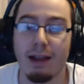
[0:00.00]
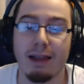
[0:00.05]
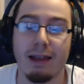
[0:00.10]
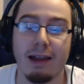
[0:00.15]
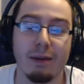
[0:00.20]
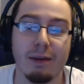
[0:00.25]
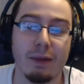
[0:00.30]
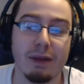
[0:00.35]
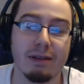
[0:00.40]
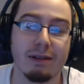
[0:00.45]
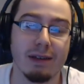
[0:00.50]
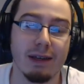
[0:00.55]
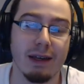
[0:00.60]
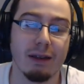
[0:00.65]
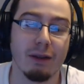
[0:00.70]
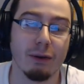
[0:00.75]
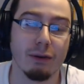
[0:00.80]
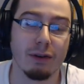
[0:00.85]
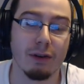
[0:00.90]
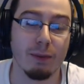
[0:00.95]
let me
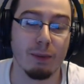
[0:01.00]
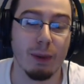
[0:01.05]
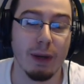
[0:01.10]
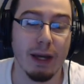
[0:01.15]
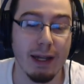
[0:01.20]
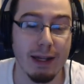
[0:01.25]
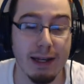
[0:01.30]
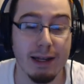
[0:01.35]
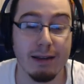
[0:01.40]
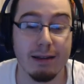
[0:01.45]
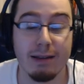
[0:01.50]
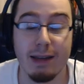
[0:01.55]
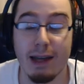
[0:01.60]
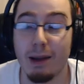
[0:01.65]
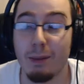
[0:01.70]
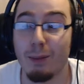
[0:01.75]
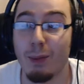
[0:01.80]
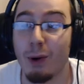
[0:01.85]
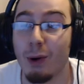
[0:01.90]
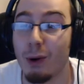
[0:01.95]
see those opinions
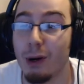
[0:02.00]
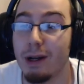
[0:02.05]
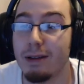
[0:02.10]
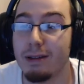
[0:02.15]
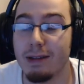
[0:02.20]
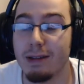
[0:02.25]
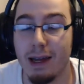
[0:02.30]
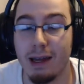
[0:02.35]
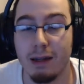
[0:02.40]
and points,